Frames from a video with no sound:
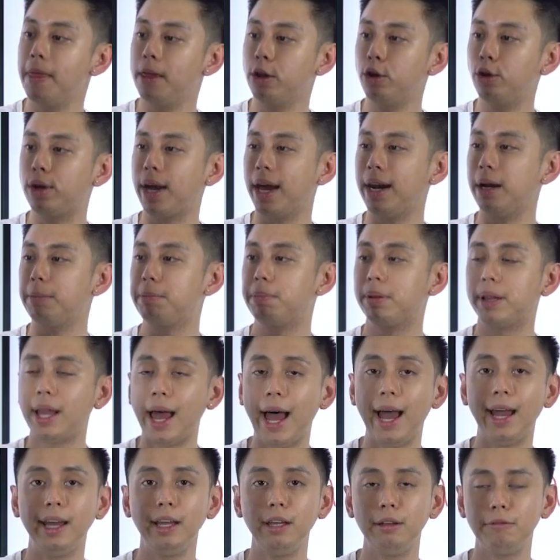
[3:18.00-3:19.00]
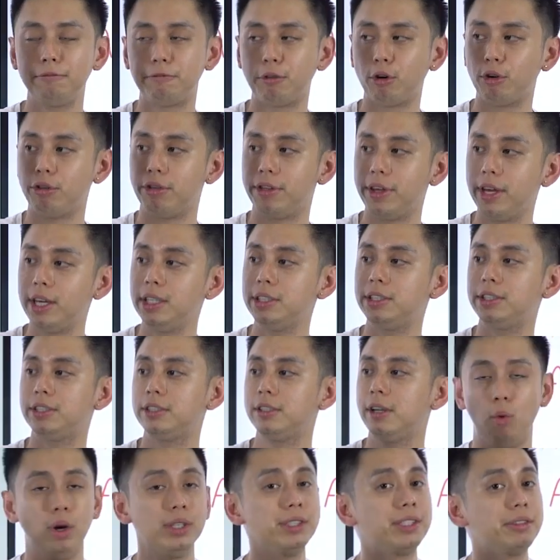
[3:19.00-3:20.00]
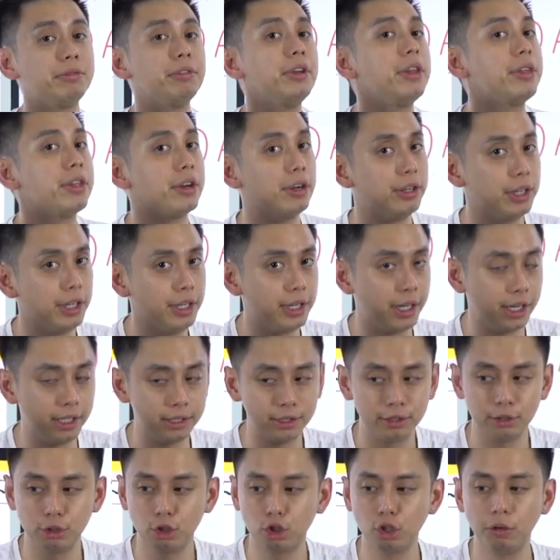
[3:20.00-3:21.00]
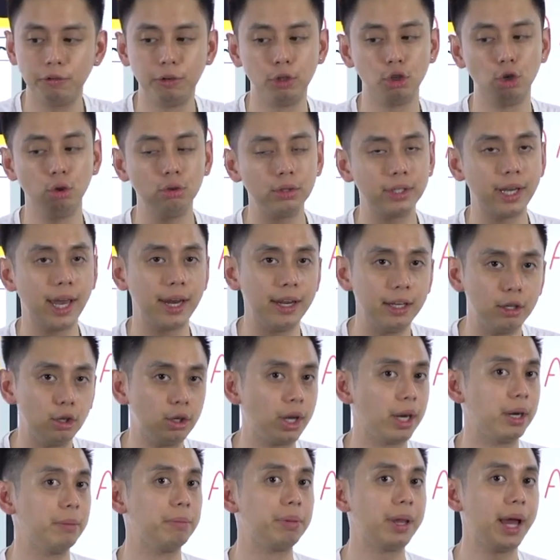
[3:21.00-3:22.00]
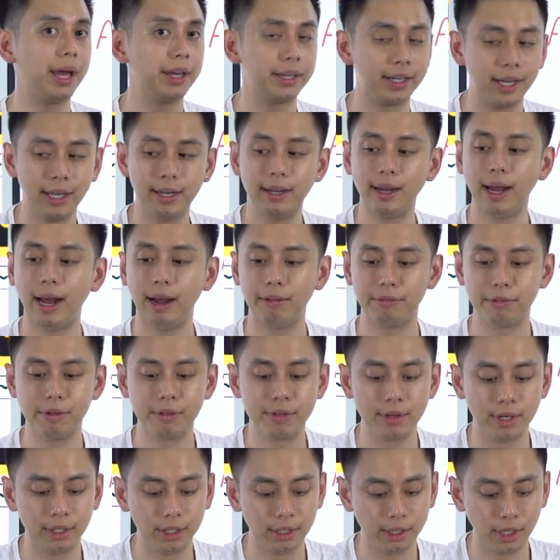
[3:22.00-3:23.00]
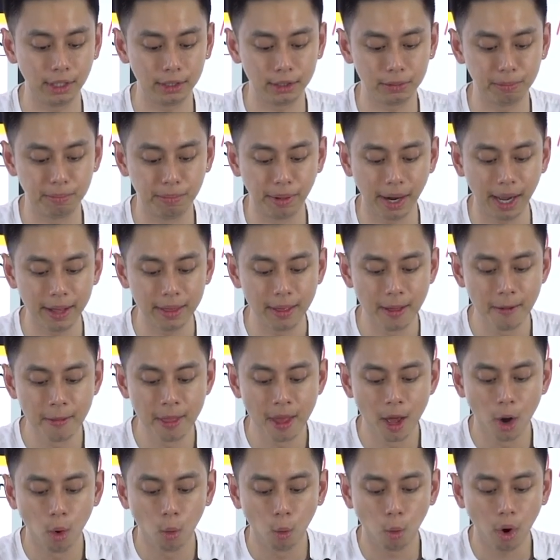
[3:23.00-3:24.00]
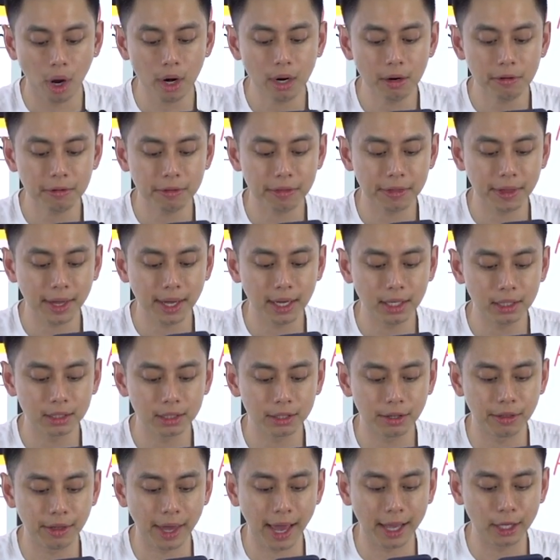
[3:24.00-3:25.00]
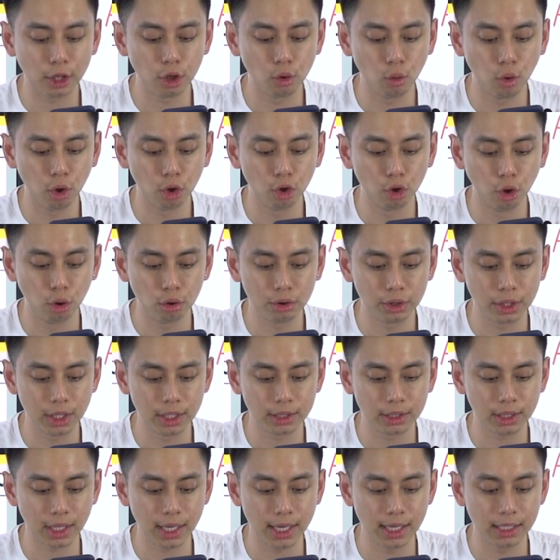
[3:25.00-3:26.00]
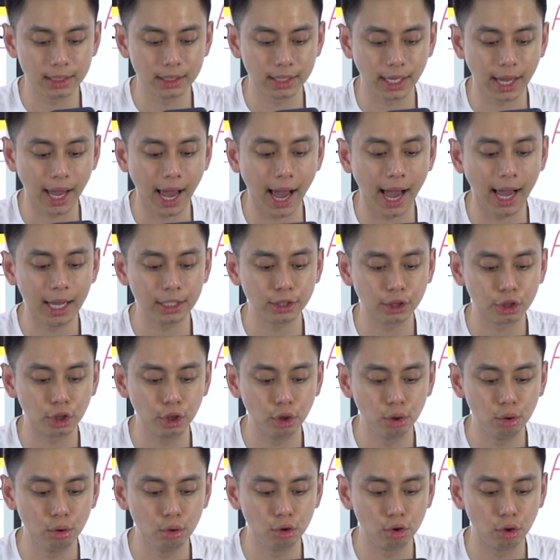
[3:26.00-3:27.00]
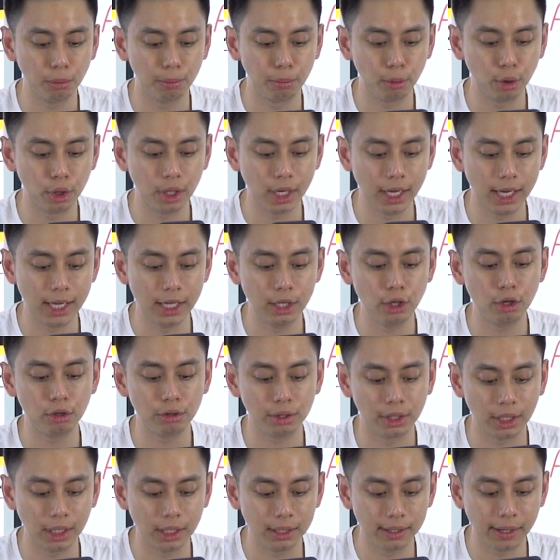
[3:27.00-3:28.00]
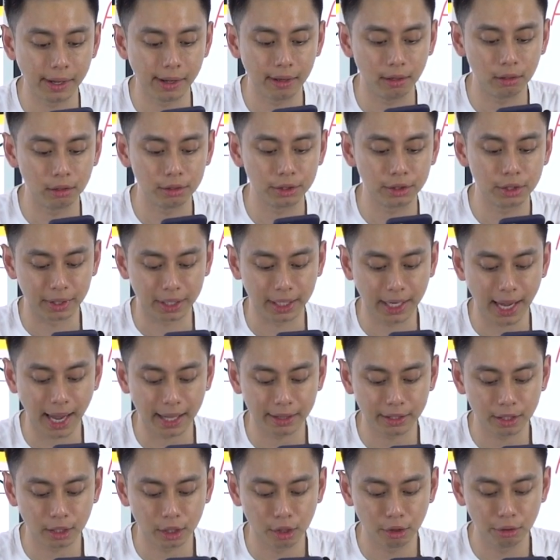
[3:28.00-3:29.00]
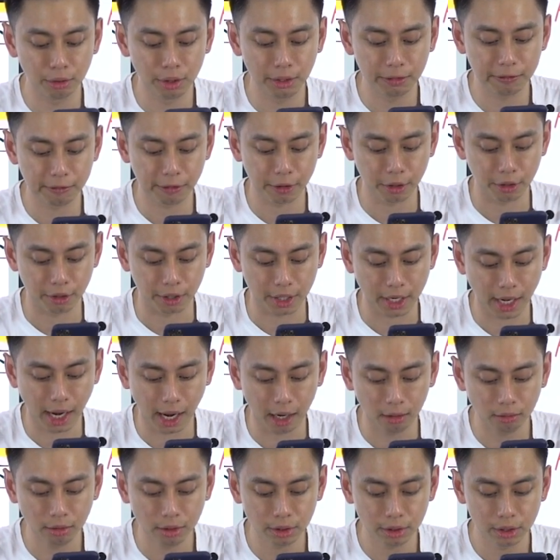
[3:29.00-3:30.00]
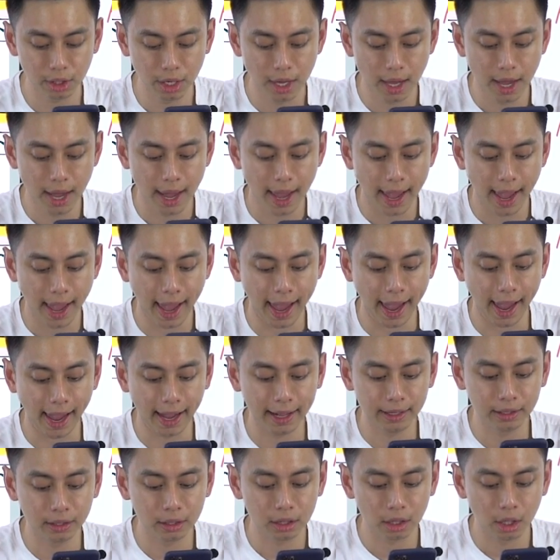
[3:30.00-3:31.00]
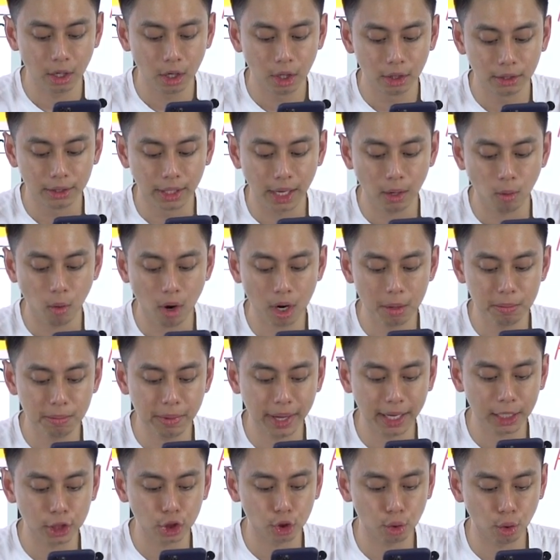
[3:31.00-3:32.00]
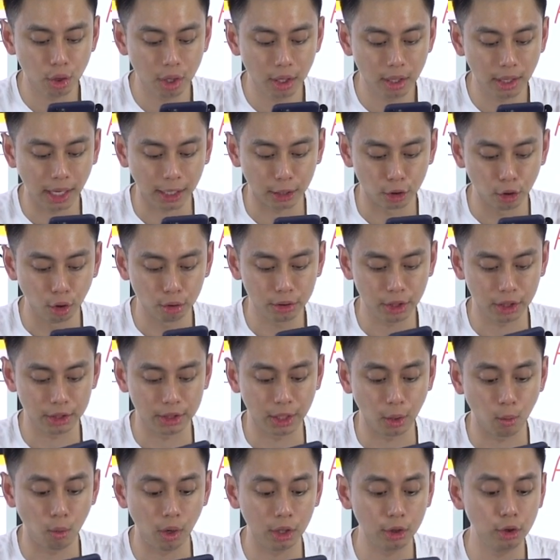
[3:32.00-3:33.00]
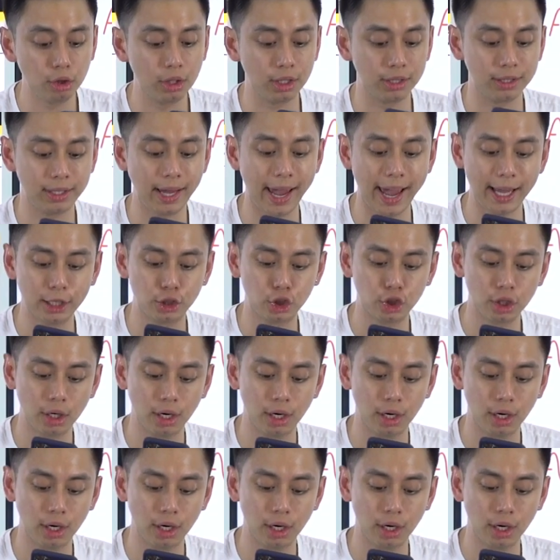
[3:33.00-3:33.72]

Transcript: you can apply for this once every 30 days. So if you don't get it, you can apply again after 30 days. But one of the things that you will notice is they ask you to put in your details, the category for your account, and they want to make sure, like notice, they want you to attach